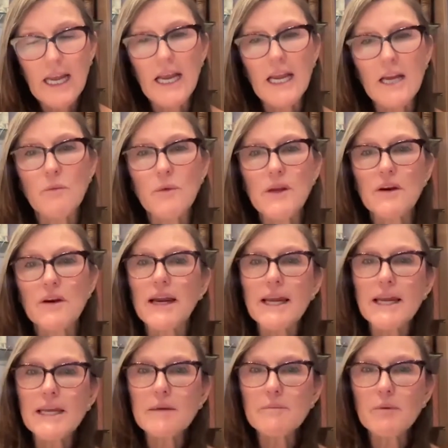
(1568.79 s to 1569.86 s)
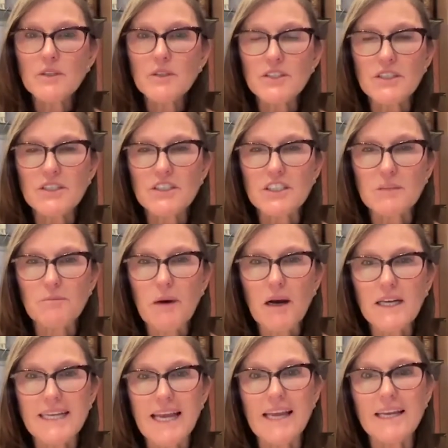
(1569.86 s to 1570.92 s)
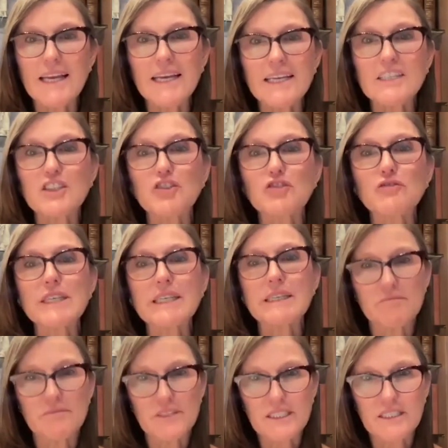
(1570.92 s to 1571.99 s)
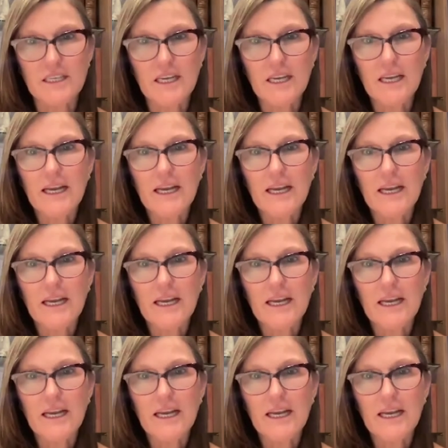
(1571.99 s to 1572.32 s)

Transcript: and we are able to spot extremes.